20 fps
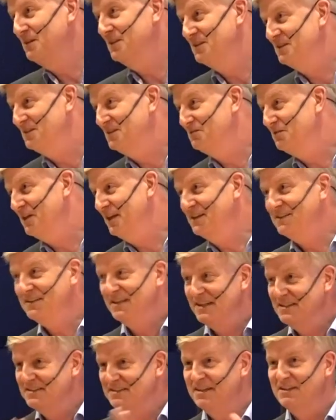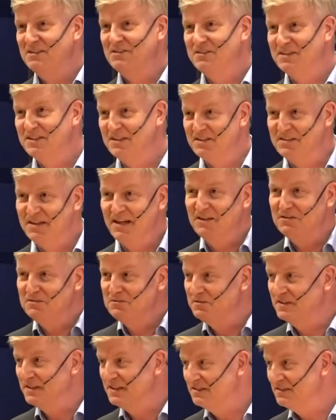with this event data and drill
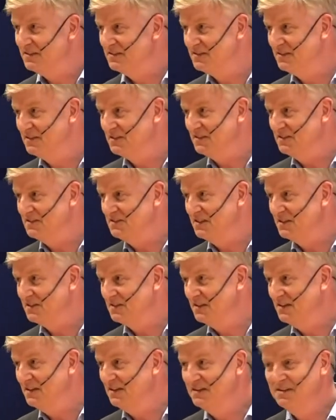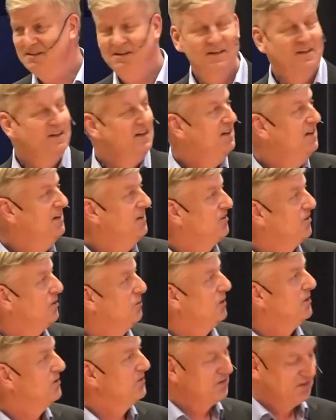down things, et cetera, et cetera.
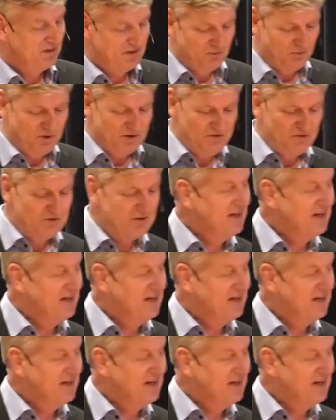So what, what